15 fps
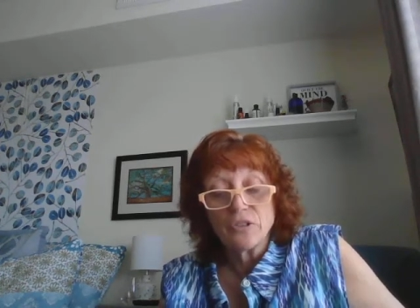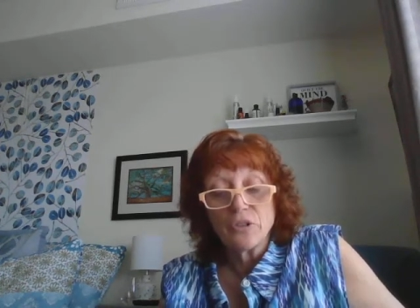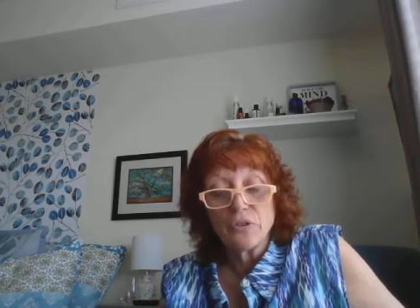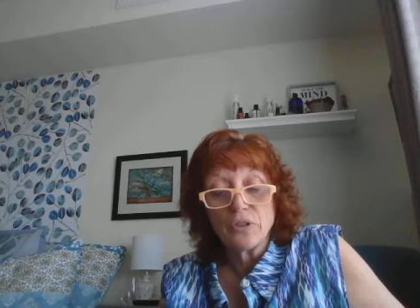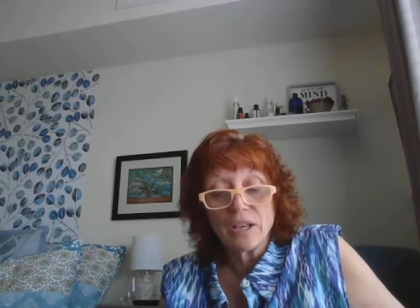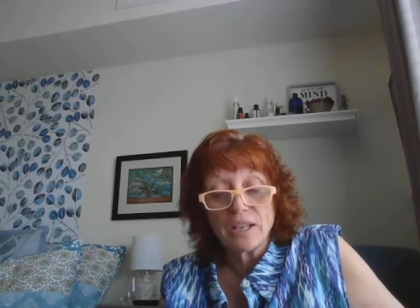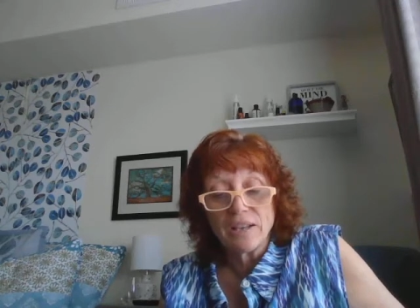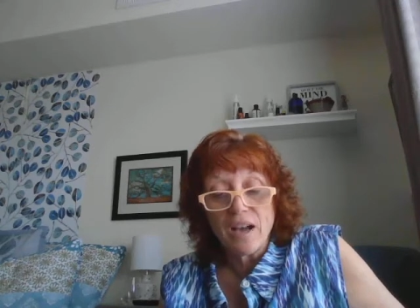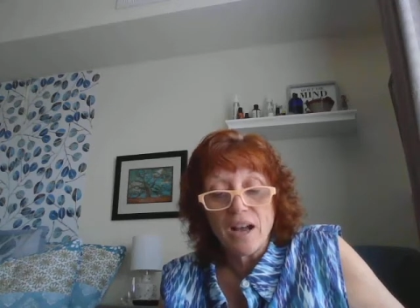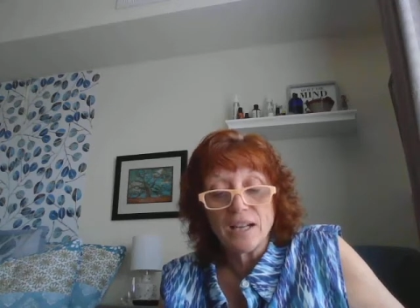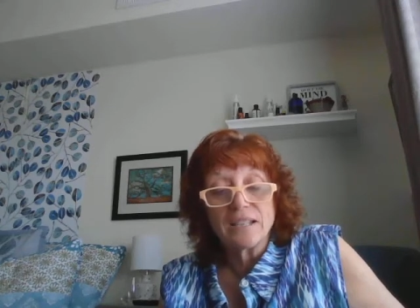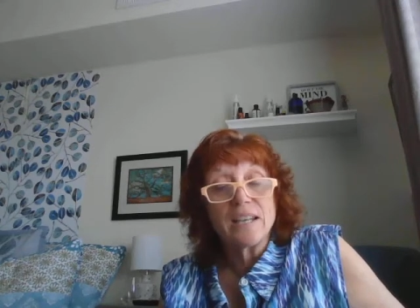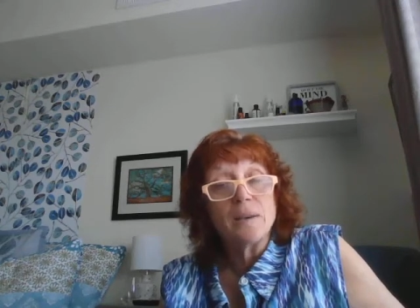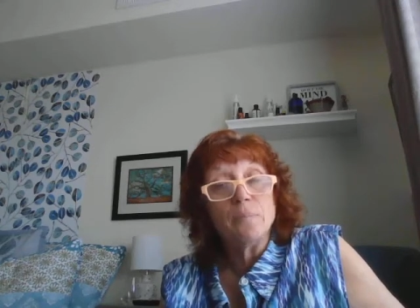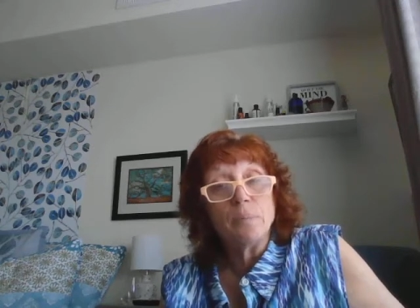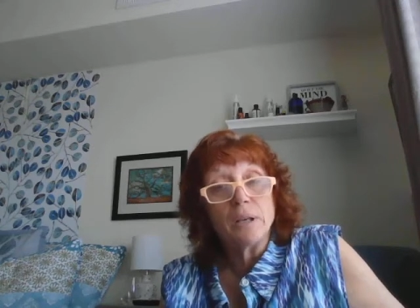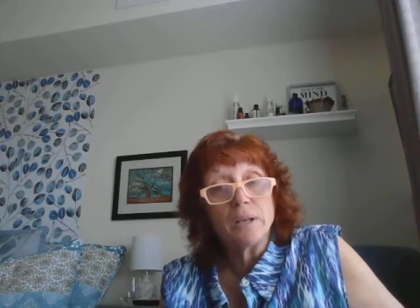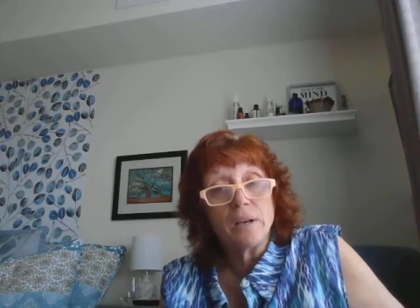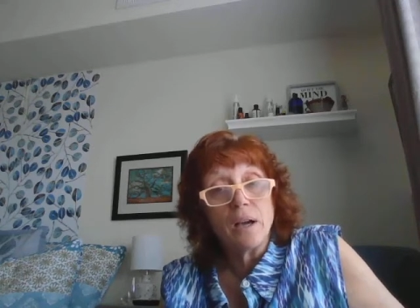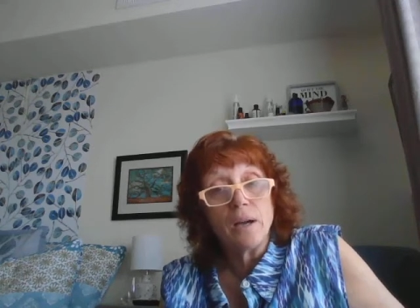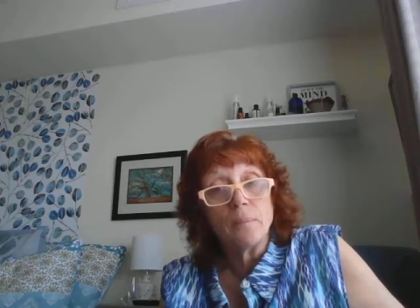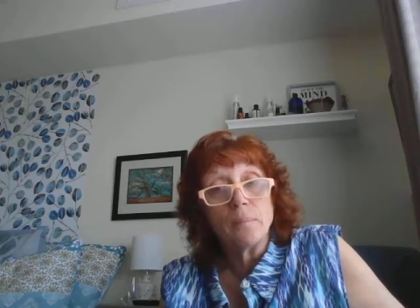so that God can
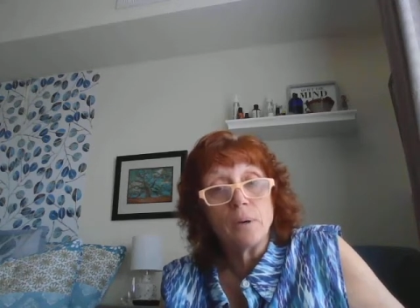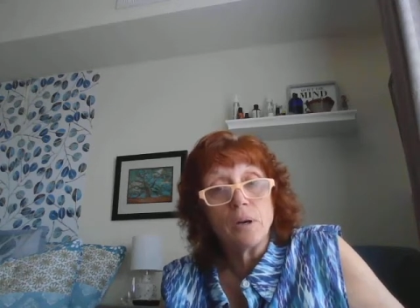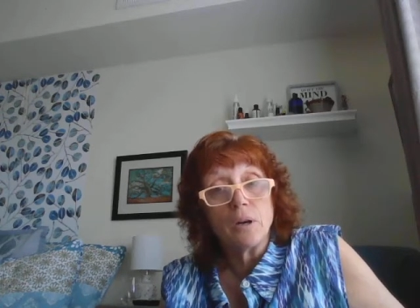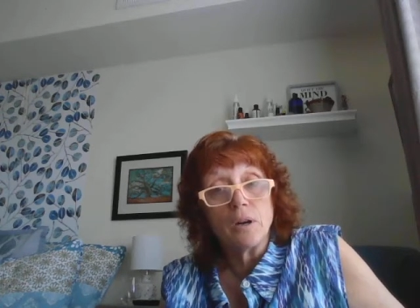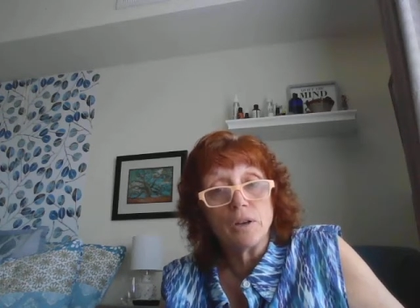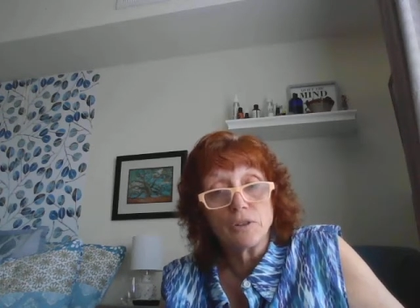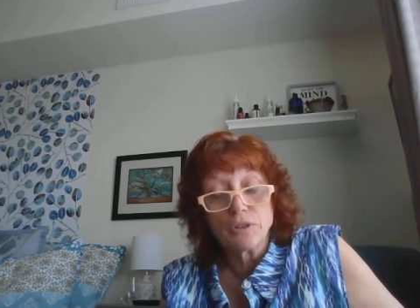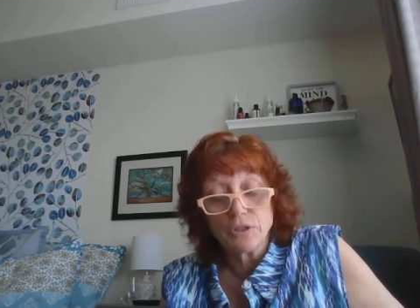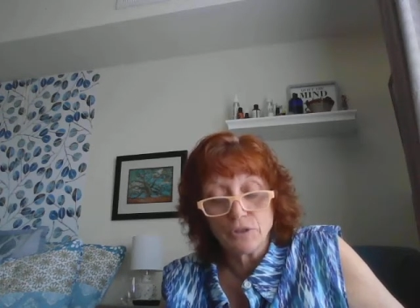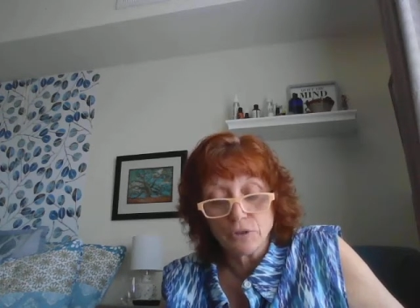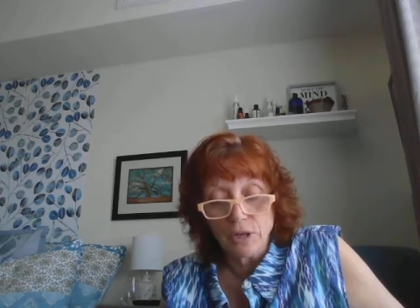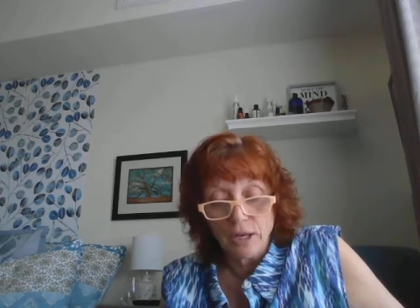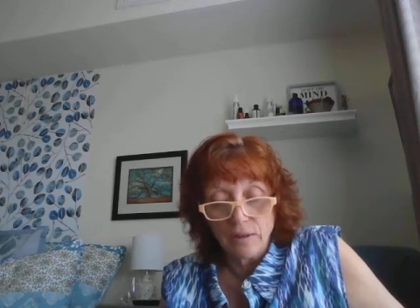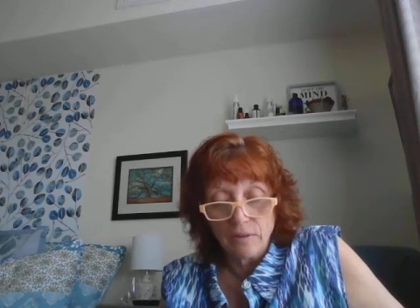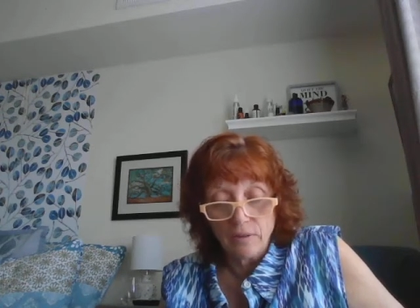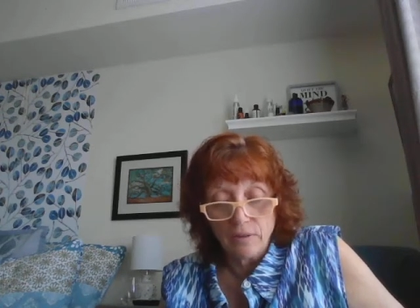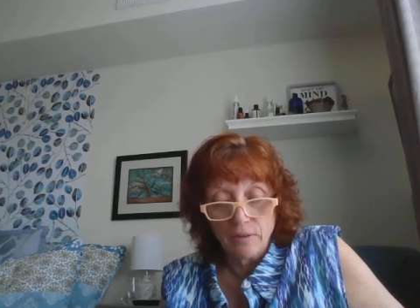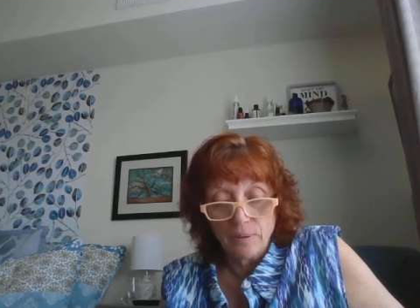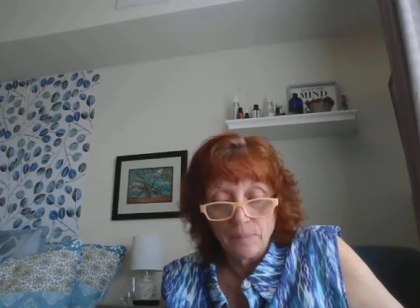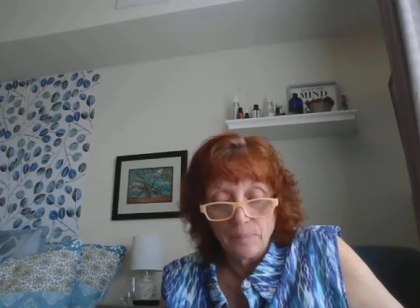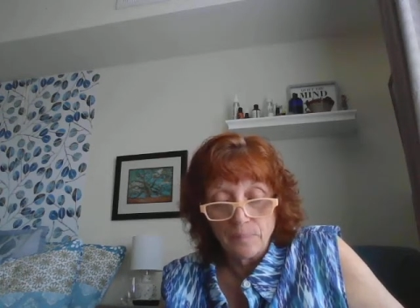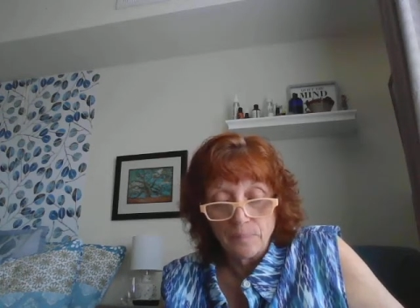become our strength.
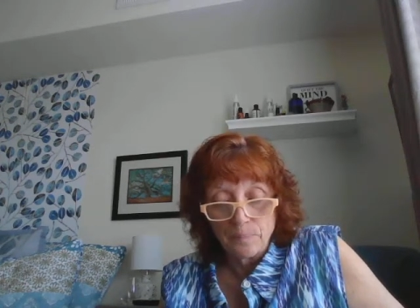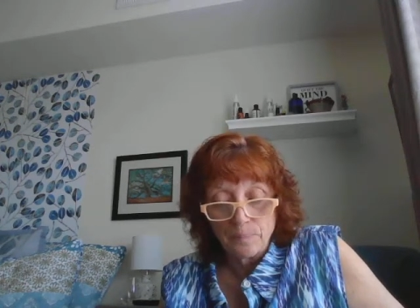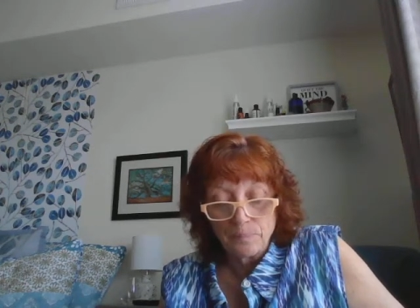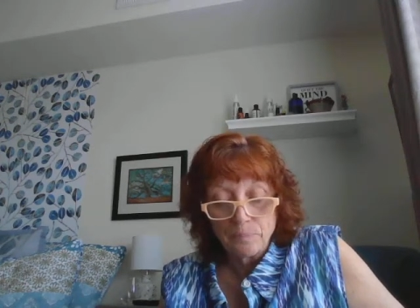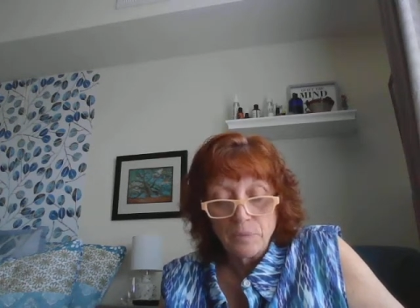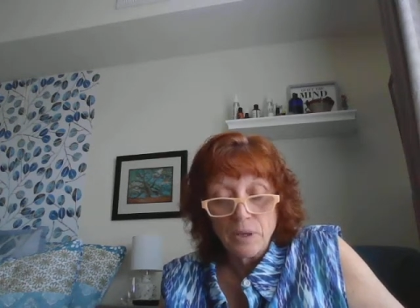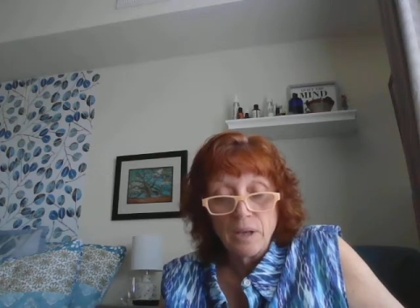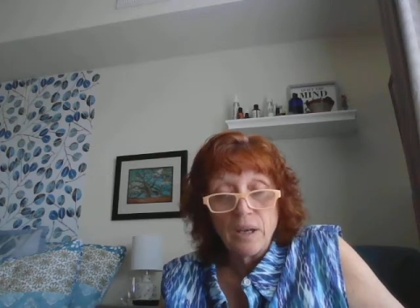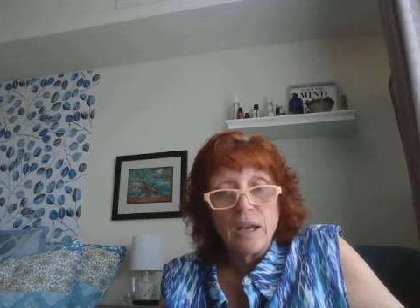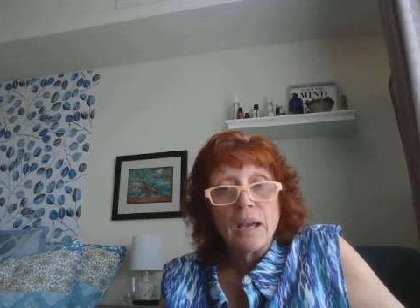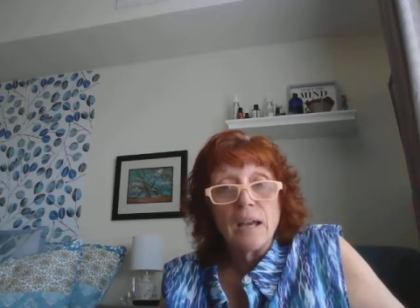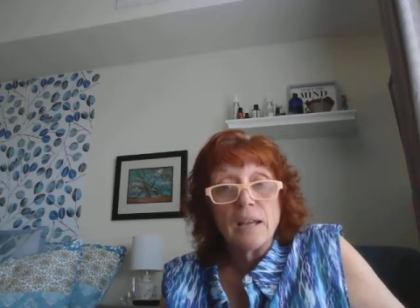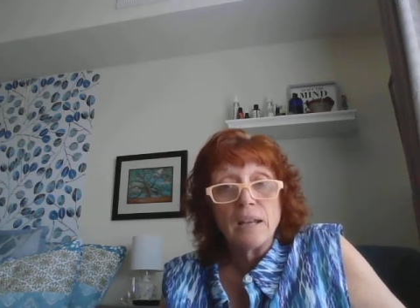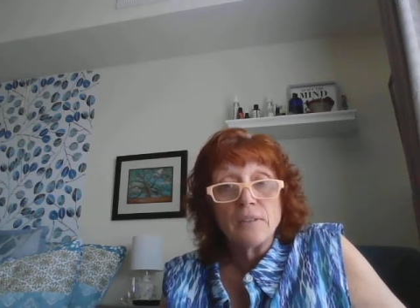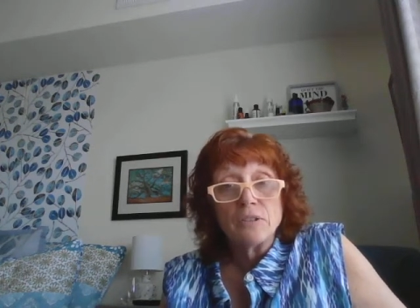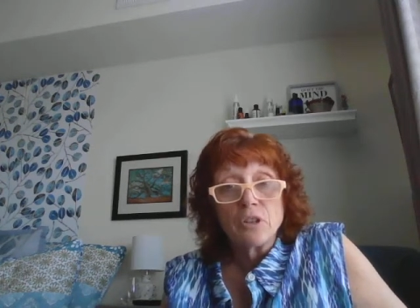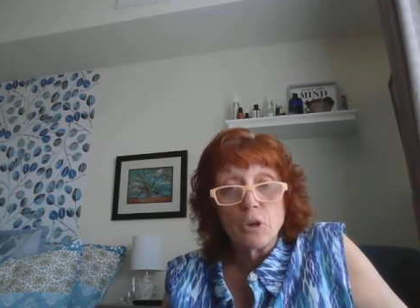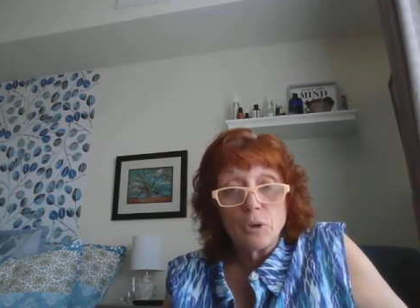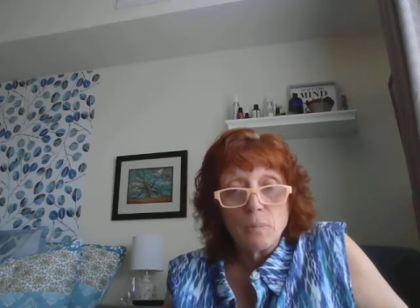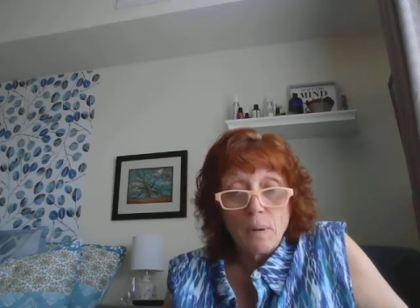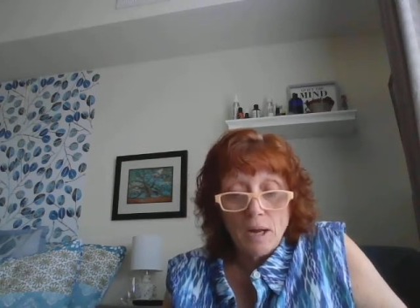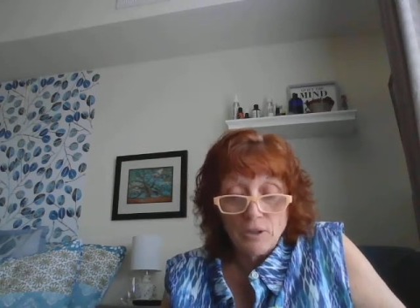And
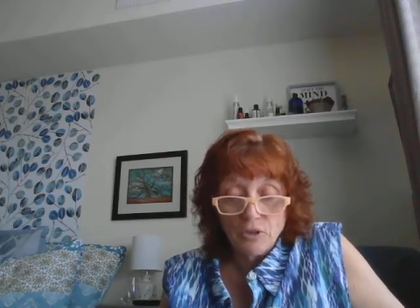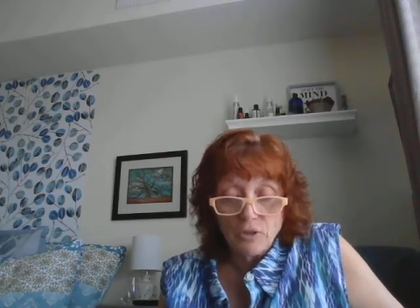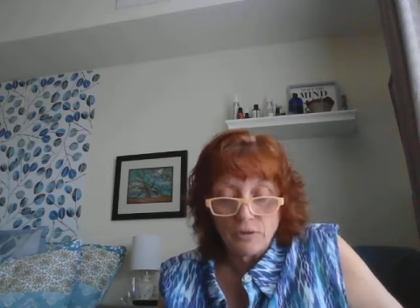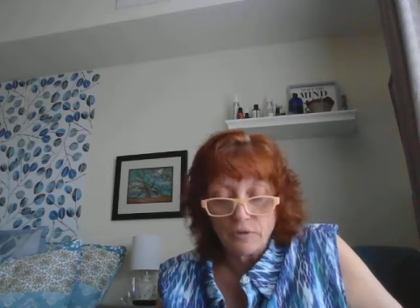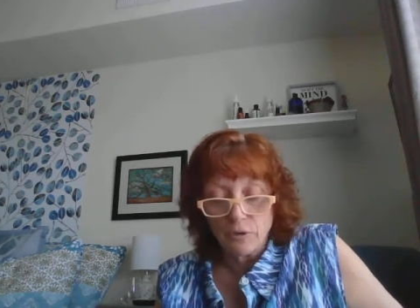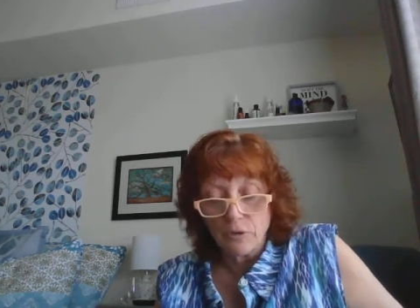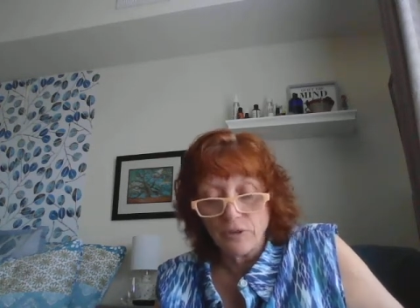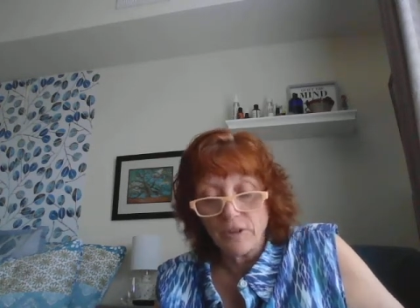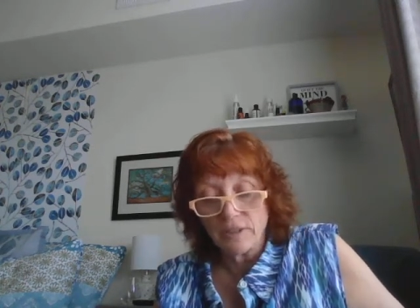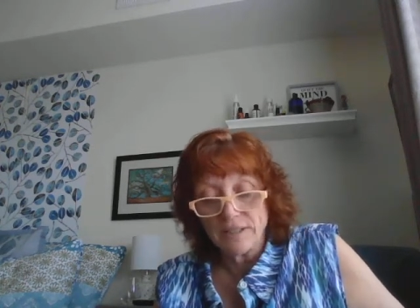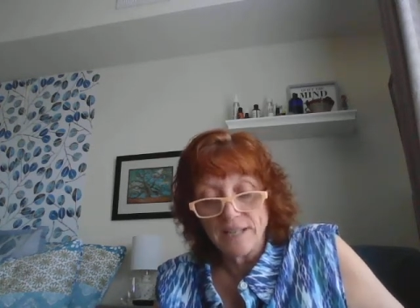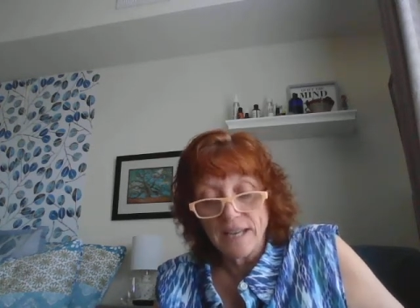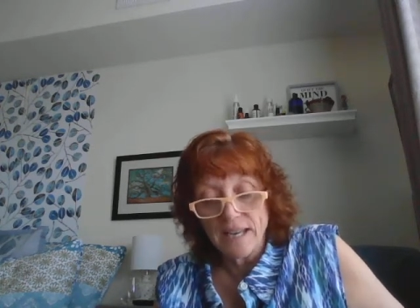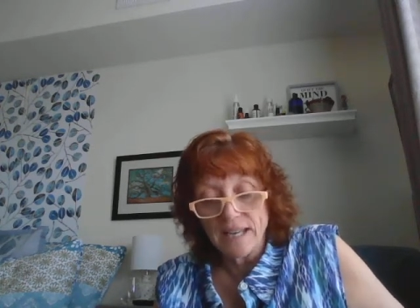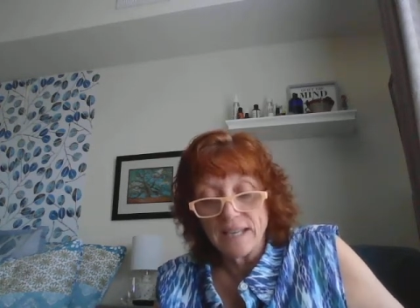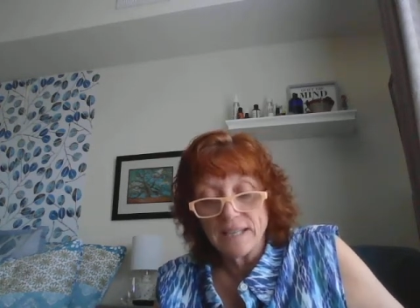her mantra for the day